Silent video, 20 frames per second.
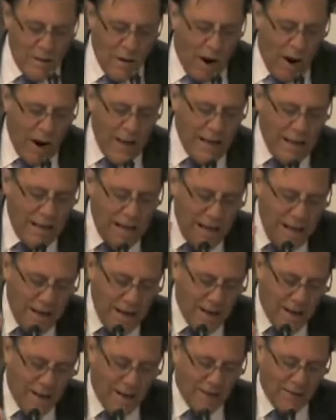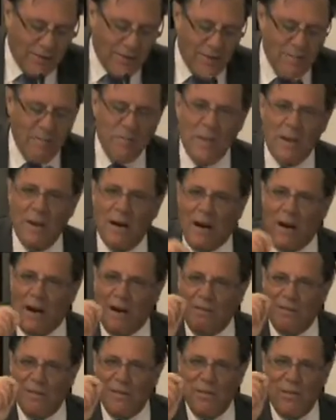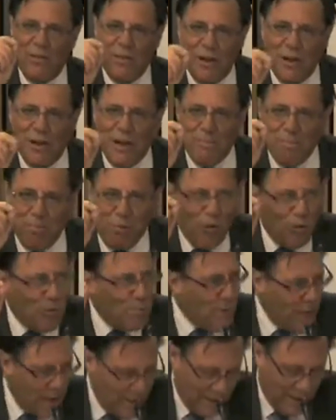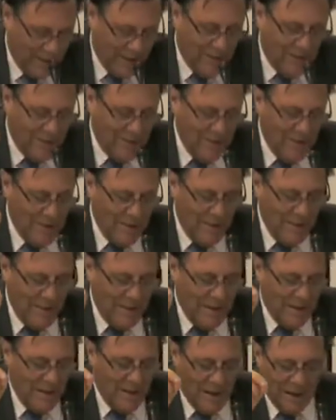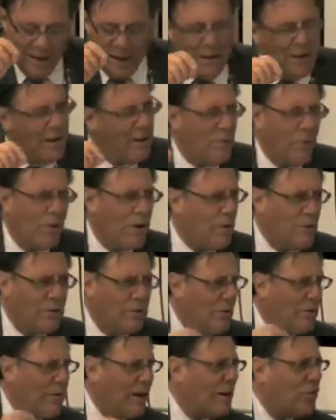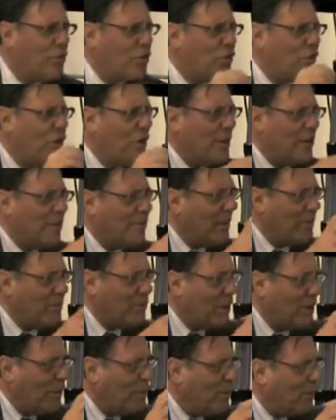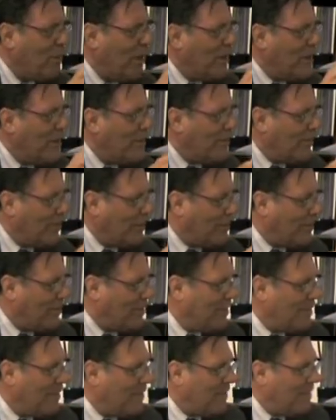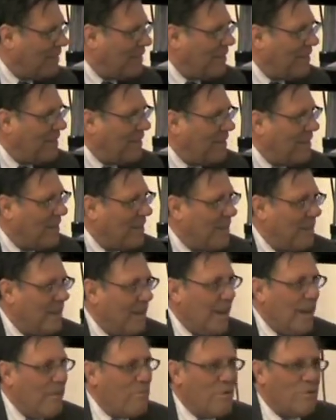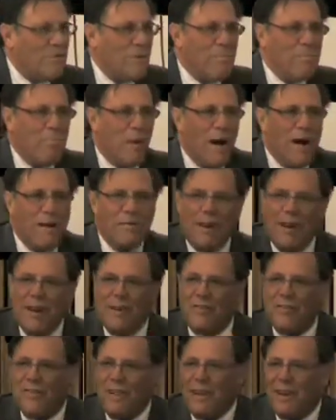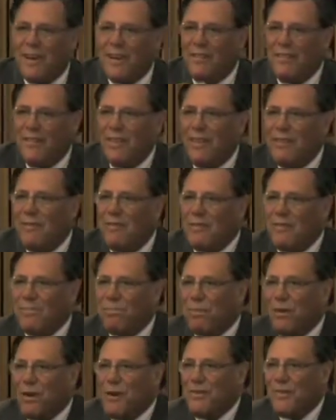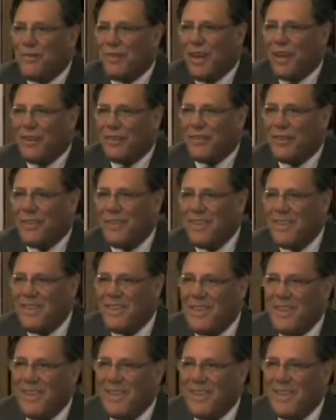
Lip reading: 9 years, 130 board meetings, and I don't know what, it was something like 30-something phases. It was about actually a continuous process.